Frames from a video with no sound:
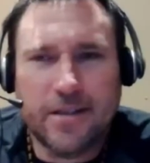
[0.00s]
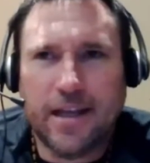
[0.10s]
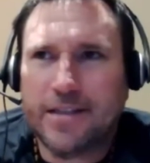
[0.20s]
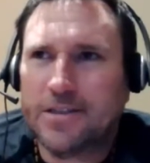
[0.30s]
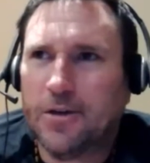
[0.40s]

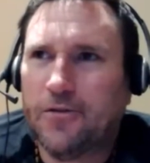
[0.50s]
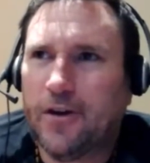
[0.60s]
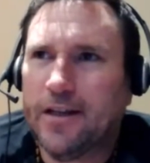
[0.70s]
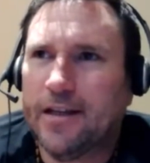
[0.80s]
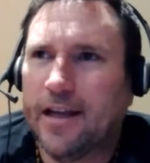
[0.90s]
That's so
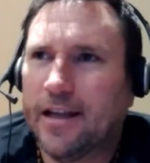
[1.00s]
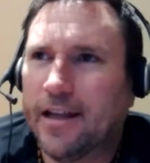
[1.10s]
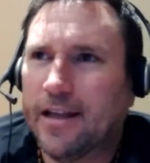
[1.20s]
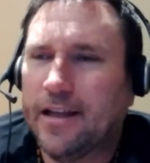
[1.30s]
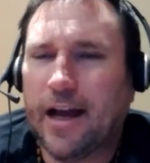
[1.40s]
funny.
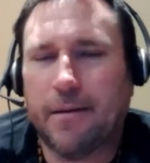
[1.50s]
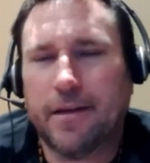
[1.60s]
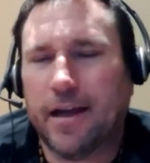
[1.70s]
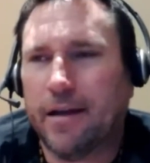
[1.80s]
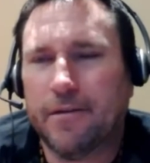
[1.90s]

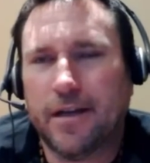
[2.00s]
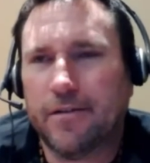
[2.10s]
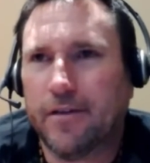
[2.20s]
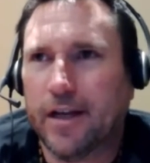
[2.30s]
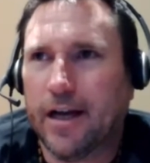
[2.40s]

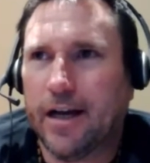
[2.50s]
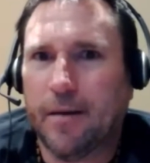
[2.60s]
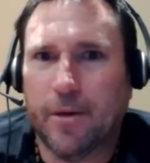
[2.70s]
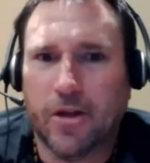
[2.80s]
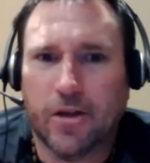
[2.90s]
Not funny,
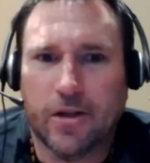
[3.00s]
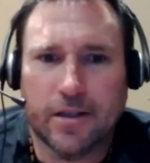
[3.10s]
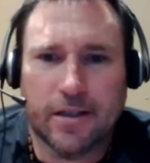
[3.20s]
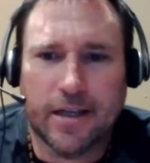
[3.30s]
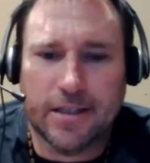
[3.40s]
haha, but
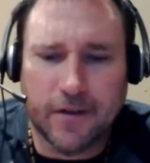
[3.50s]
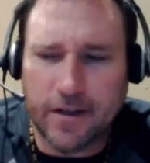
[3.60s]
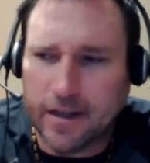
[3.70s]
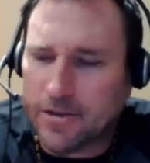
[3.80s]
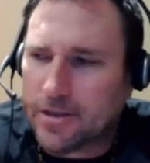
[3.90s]
like it's
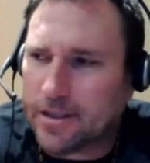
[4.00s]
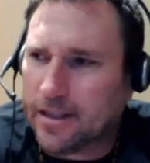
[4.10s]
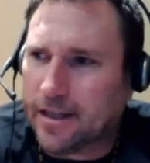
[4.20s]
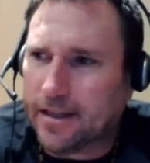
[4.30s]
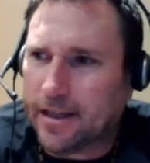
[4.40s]
very
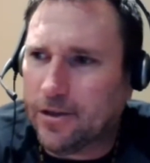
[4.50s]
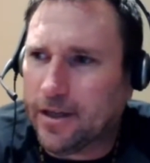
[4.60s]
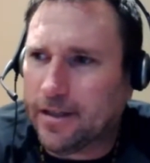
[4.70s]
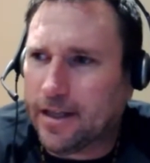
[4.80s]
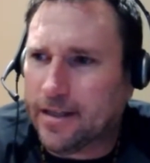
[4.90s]
interesting that they look
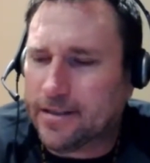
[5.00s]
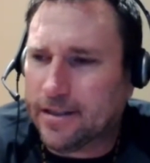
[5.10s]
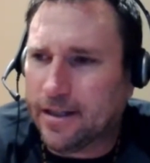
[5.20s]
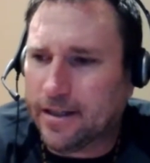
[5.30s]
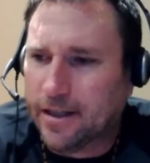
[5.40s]
at that as
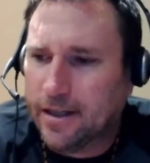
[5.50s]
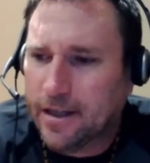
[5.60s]
like,